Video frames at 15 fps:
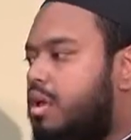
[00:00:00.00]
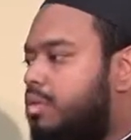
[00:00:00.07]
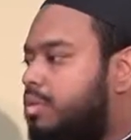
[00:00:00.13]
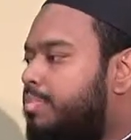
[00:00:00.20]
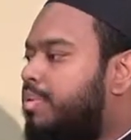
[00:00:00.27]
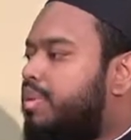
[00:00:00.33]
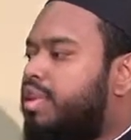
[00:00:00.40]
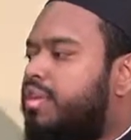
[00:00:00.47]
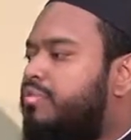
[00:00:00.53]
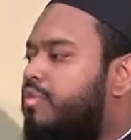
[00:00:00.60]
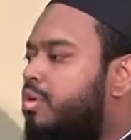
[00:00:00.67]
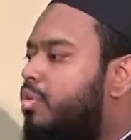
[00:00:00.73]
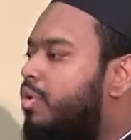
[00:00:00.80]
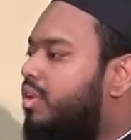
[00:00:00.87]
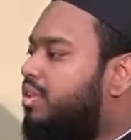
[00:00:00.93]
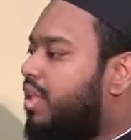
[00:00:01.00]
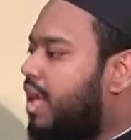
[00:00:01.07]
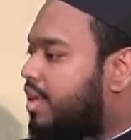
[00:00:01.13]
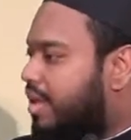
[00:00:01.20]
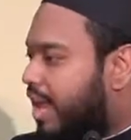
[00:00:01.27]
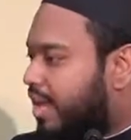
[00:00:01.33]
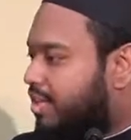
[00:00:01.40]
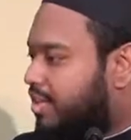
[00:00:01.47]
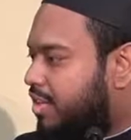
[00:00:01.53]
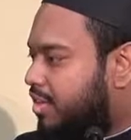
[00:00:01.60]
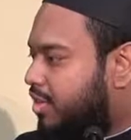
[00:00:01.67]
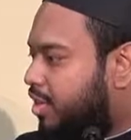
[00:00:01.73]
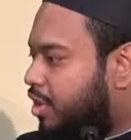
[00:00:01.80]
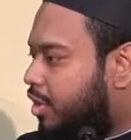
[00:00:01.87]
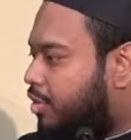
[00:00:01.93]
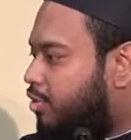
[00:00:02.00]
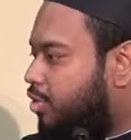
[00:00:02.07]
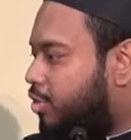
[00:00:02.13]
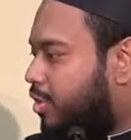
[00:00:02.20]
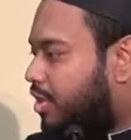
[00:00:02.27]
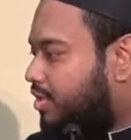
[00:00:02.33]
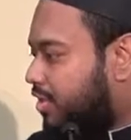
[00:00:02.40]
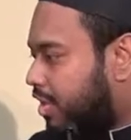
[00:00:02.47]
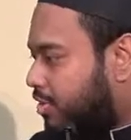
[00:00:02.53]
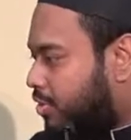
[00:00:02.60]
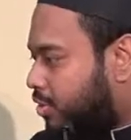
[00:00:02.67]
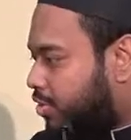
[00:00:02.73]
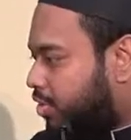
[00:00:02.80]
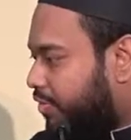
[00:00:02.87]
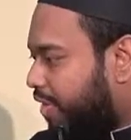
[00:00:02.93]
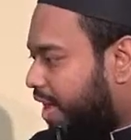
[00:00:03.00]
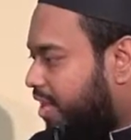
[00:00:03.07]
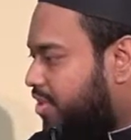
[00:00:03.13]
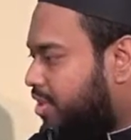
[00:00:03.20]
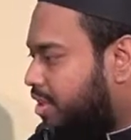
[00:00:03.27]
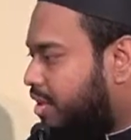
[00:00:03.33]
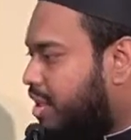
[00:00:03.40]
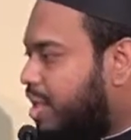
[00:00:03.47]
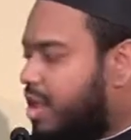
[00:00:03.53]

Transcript: the believer will not ideally go towards that course of action.